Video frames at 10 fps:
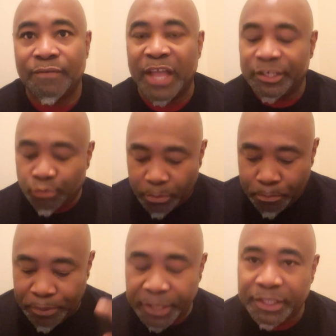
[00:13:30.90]
That's
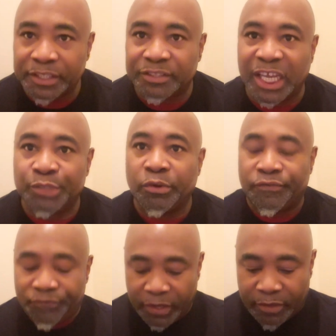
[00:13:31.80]
repentance, that's
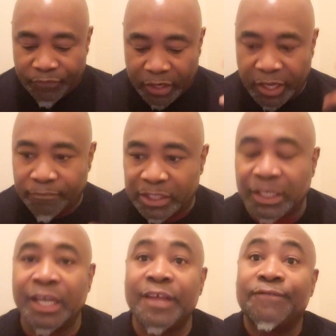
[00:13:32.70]

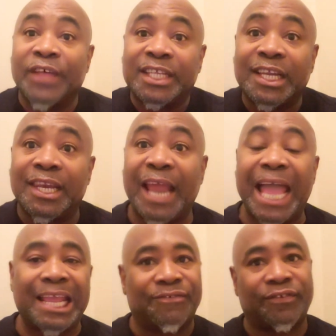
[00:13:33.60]
forgiveness, that's
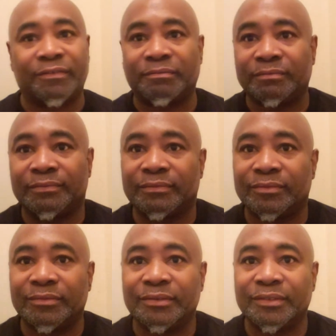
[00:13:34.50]
life.
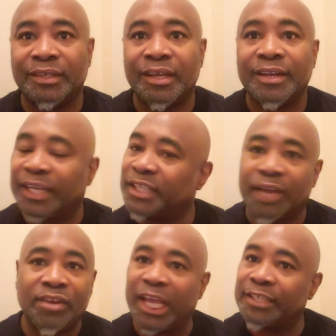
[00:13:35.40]
That's
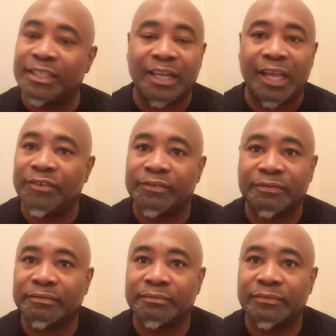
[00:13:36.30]
everlasting life.
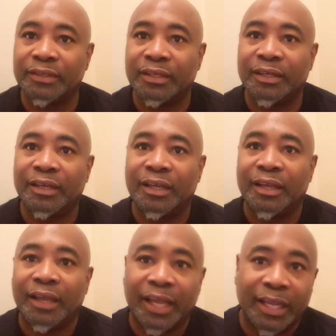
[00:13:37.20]

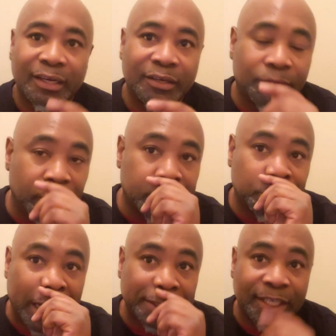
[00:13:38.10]
And the reason
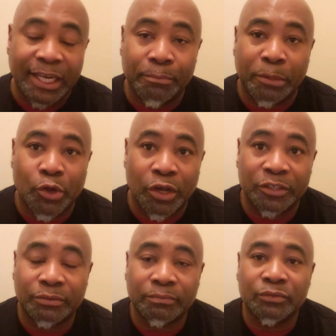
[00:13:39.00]
why I say that
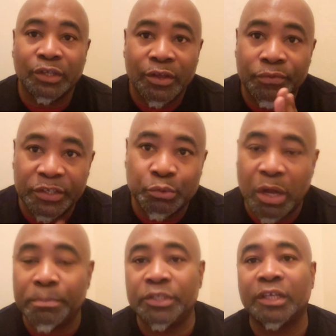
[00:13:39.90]
because this
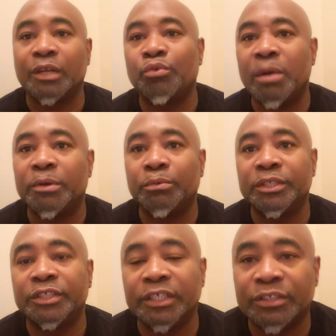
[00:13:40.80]
one particular woman,
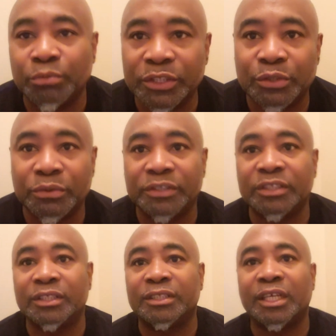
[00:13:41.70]
when Jesus went to her, she
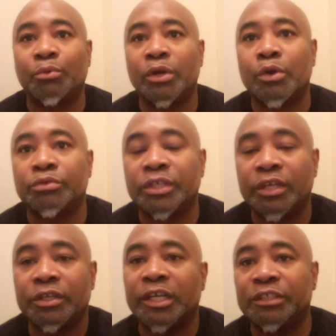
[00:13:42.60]
said, well, go tell
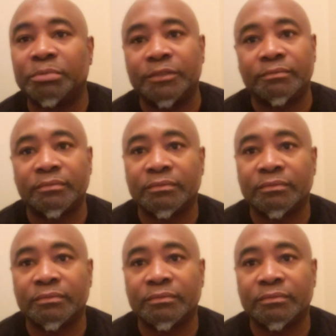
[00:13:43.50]
your husband.